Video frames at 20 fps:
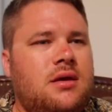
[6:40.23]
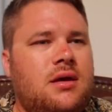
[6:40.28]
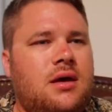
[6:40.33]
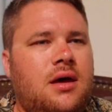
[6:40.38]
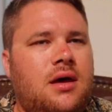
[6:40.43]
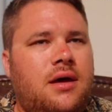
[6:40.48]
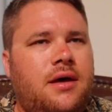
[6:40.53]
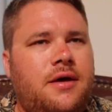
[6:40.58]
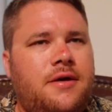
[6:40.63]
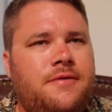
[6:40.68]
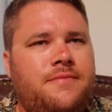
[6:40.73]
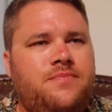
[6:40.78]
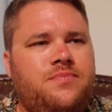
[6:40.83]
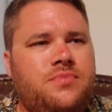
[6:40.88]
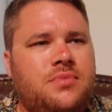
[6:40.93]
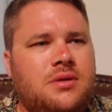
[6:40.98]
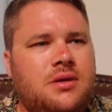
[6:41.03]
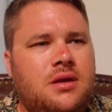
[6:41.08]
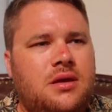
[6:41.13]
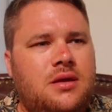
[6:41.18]

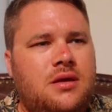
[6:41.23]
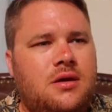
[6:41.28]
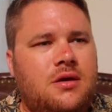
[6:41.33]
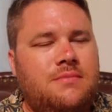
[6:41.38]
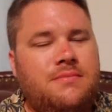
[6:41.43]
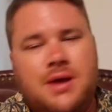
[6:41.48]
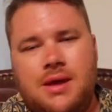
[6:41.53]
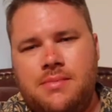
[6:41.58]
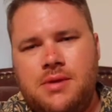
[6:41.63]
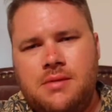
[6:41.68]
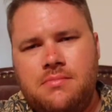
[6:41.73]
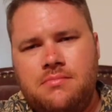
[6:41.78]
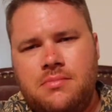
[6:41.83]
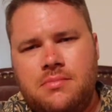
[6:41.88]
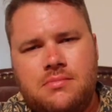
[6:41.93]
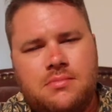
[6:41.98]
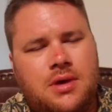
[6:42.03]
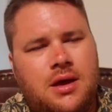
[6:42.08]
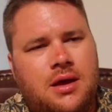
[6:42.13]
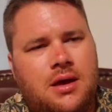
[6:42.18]
you know, maybe
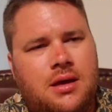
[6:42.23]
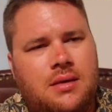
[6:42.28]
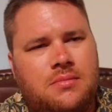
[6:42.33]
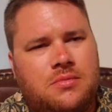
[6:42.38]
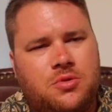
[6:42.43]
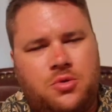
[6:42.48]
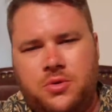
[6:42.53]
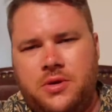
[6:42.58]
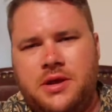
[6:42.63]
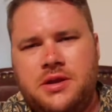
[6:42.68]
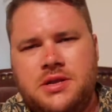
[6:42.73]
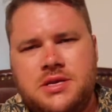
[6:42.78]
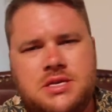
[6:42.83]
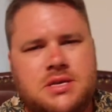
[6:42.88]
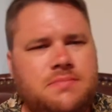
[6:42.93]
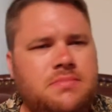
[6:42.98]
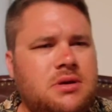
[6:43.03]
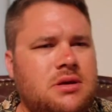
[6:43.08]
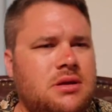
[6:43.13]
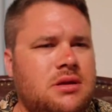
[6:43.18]
learning
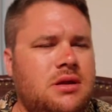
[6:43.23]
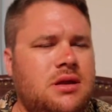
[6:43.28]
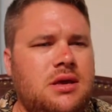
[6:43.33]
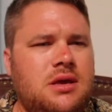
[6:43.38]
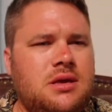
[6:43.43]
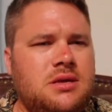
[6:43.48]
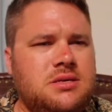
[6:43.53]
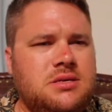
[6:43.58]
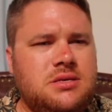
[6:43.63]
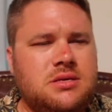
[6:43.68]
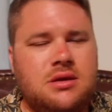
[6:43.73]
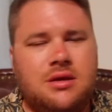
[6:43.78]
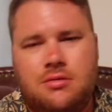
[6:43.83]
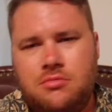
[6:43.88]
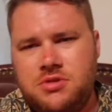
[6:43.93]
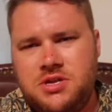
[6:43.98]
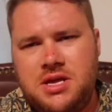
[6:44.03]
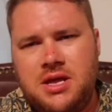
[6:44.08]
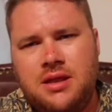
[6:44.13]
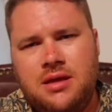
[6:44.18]
disabilities, you
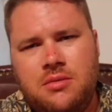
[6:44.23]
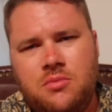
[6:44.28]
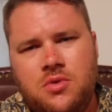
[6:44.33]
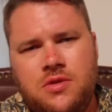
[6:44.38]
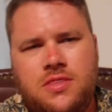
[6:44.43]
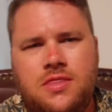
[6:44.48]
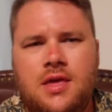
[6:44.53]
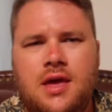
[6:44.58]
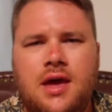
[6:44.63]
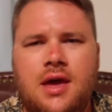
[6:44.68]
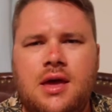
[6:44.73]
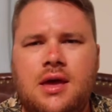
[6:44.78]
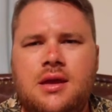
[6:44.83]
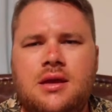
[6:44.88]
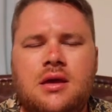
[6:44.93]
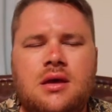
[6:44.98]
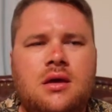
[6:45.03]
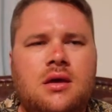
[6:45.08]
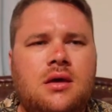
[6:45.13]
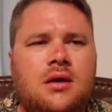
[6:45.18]
know, dealing with
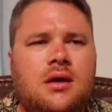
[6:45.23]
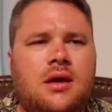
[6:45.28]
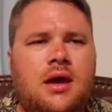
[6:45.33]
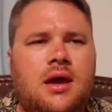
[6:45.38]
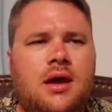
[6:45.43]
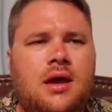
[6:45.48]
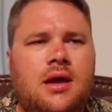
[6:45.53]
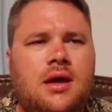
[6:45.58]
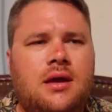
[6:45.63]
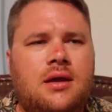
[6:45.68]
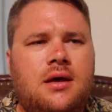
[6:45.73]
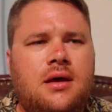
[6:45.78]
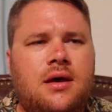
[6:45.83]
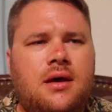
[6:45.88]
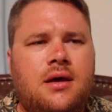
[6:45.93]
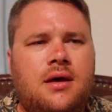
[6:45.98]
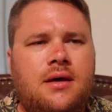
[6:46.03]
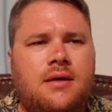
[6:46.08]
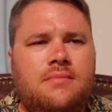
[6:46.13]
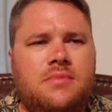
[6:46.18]
that.
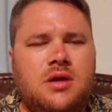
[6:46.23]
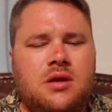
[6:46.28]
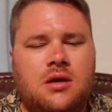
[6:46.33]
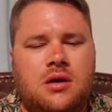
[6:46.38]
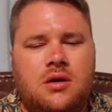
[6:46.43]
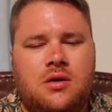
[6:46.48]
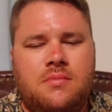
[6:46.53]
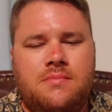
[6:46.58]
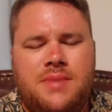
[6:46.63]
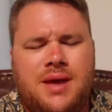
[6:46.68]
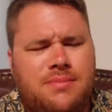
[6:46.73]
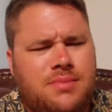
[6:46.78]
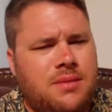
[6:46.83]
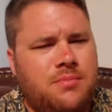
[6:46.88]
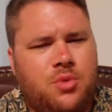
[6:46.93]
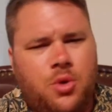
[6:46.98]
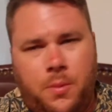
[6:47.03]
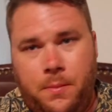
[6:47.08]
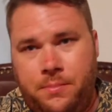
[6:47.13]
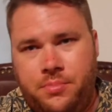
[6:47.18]
And, you know, maybe
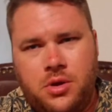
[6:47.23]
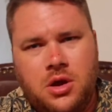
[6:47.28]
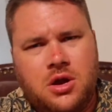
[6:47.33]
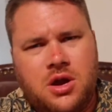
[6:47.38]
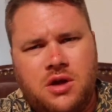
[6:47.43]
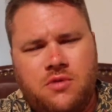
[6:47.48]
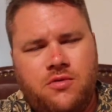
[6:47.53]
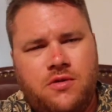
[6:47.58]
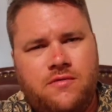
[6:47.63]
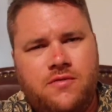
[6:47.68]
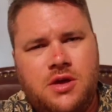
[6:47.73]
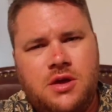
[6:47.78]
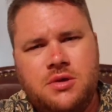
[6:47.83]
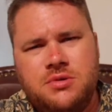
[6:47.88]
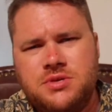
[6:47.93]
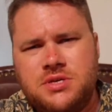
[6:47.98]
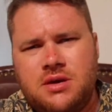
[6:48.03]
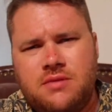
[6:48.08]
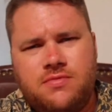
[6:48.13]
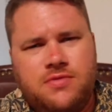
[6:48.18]
more book
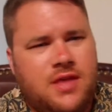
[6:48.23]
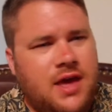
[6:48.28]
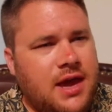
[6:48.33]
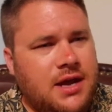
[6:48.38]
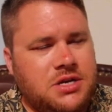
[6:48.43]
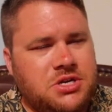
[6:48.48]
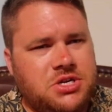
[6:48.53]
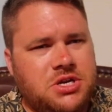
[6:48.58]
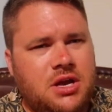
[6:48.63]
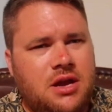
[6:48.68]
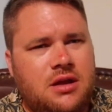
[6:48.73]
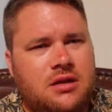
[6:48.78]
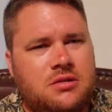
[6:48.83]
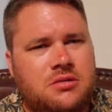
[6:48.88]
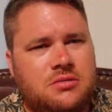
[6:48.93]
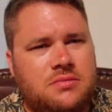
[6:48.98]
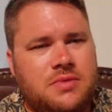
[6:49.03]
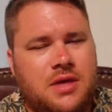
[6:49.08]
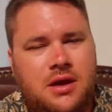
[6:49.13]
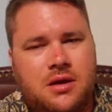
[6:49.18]
reviews on that
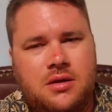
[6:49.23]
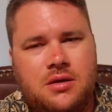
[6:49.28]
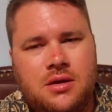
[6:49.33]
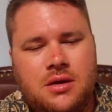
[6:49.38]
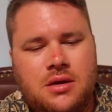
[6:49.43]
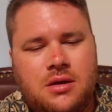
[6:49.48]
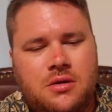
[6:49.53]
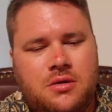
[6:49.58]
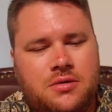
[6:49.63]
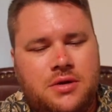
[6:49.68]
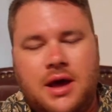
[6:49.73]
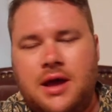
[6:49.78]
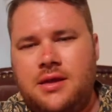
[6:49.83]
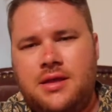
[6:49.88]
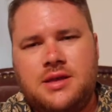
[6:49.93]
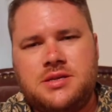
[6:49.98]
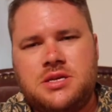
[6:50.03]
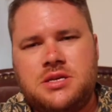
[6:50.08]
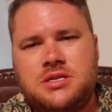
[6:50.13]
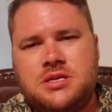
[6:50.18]
channel that are not
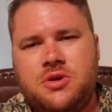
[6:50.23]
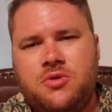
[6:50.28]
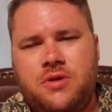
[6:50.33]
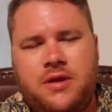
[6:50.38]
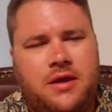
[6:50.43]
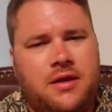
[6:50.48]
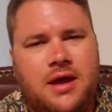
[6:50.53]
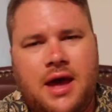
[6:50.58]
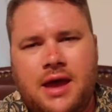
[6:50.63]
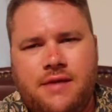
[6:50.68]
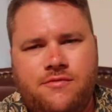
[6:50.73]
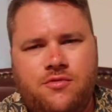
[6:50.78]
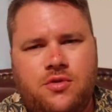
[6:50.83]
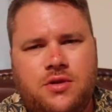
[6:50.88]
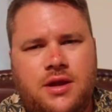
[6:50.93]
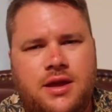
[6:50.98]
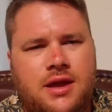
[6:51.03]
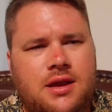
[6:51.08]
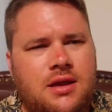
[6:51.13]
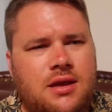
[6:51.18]
necessarily knife
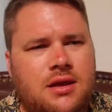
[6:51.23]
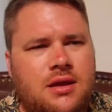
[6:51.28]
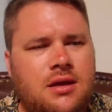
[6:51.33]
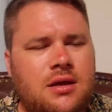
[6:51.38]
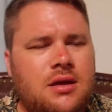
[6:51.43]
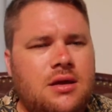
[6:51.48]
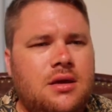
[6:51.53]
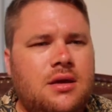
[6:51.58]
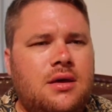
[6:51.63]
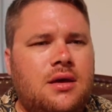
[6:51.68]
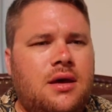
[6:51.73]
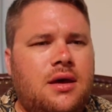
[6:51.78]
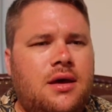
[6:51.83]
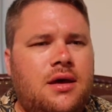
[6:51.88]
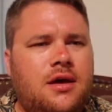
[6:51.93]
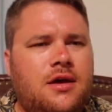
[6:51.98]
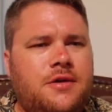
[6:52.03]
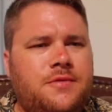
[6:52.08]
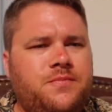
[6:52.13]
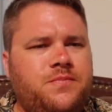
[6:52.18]
related.
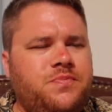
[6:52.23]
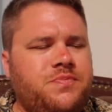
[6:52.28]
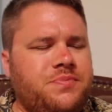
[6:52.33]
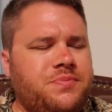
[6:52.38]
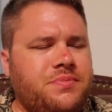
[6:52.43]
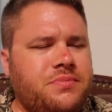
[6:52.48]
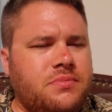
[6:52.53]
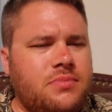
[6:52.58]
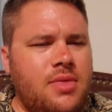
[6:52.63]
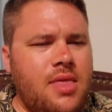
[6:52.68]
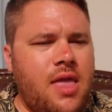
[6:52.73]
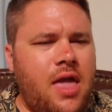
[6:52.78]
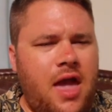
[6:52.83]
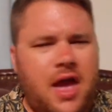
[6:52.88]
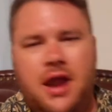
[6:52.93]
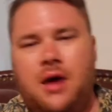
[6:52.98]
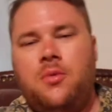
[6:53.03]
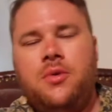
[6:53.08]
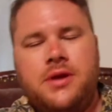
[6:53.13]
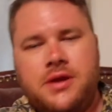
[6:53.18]
And
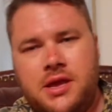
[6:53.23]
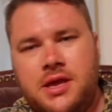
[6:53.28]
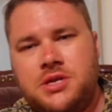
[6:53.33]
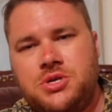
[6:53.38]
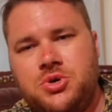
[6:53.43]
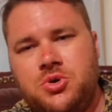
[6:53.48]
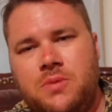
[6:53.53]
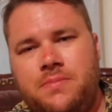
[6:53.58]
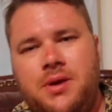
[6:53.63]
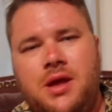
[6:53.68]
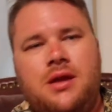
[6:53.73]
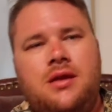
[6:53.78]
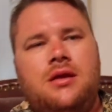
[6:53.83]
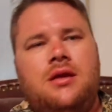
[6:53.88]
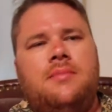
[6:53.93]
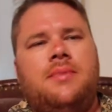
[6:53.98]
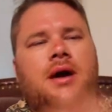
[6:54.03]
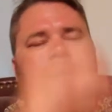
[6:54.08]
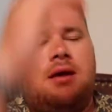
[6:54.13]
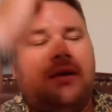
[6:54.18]
I want to get your opinion
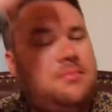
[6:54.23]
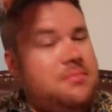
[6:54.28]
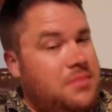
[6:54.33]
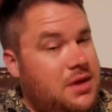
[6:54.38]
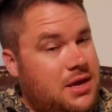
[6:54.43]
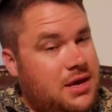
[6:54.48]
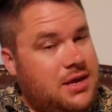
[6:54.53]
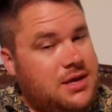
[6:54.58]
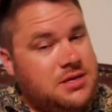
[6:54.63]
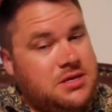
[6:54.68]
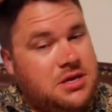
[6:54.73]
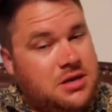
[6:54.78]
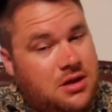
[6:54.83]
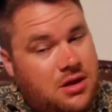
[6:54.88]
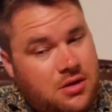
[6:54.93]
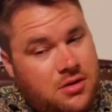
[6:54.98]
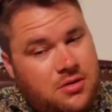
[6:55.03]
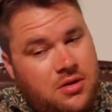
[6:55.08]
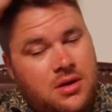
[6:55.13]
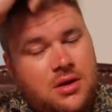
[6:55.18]
about it because, you
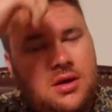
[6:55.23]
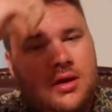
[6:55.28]
know,